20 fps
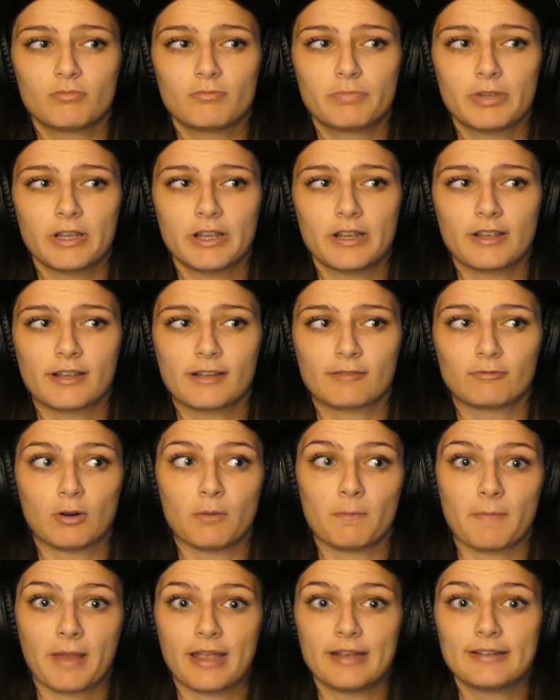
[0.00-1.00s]
being
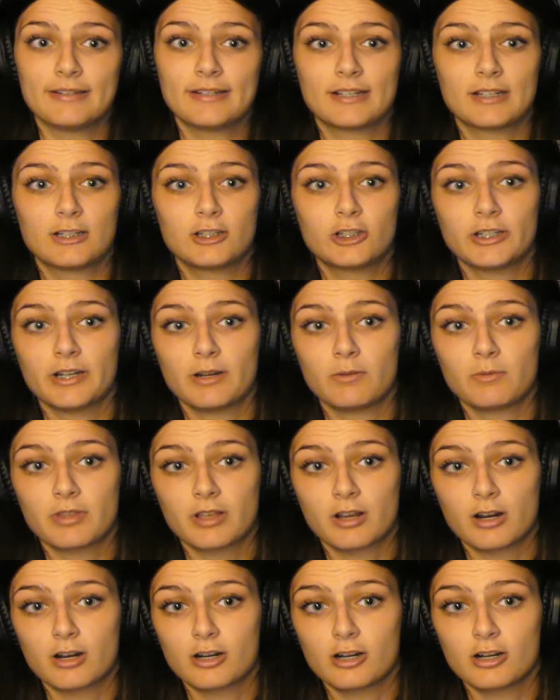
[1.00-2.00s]
romantic and shit with
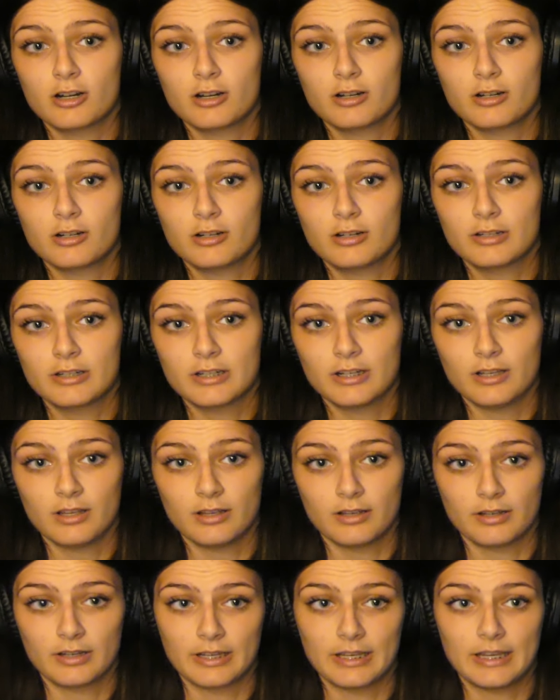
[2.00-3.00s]
her
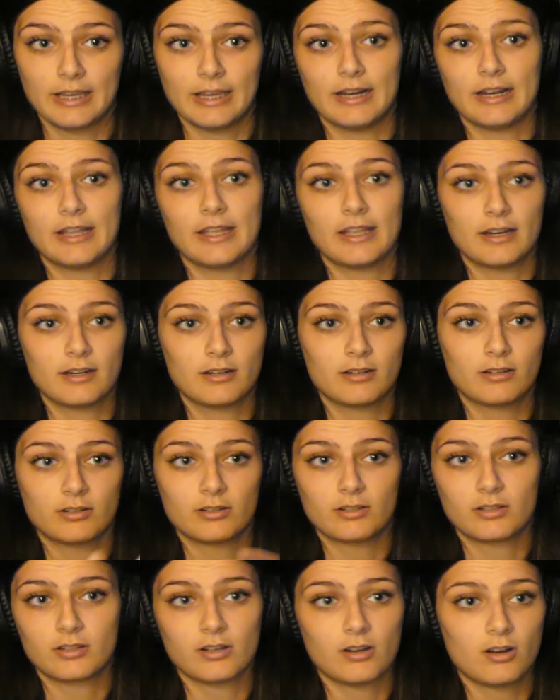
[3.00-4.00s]
to get
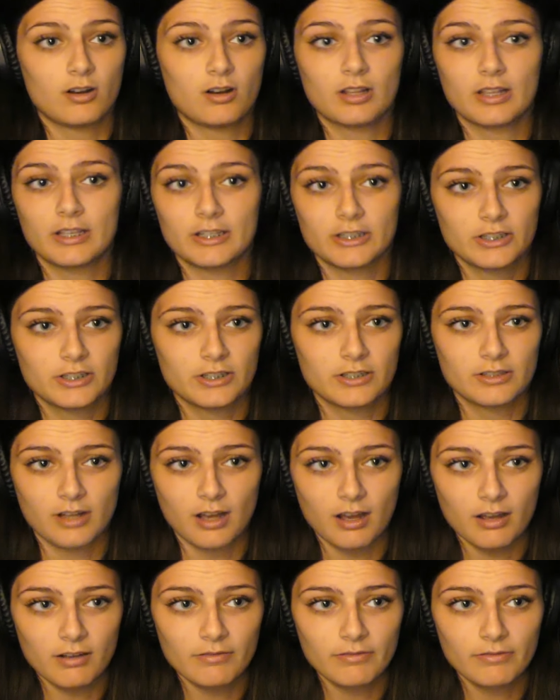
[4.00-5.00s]
into all his
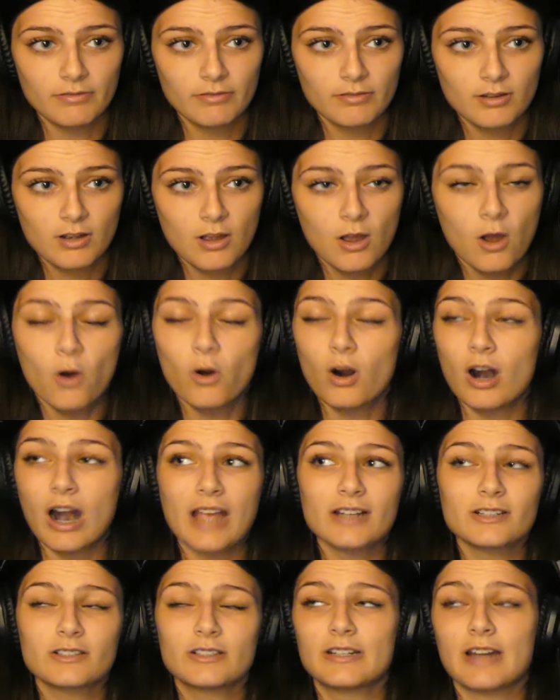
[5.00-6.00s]
stuff. Or
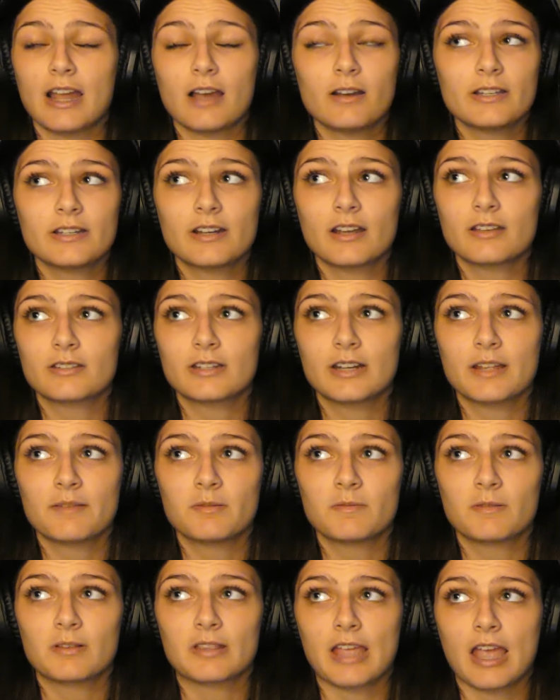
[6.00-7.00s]
actually, now he doesn't
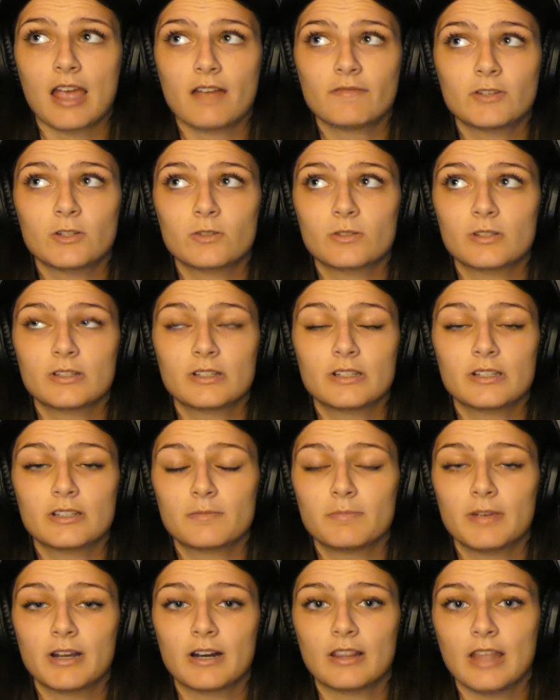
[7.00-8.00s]
even really have to since he's
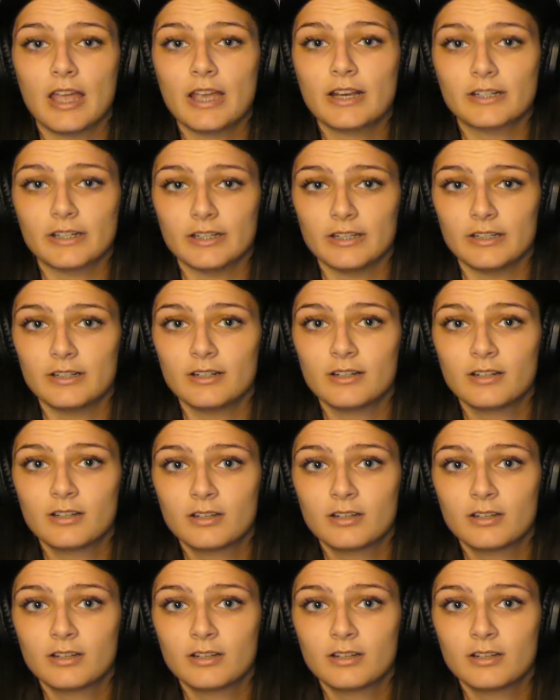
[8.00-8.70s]
been elected.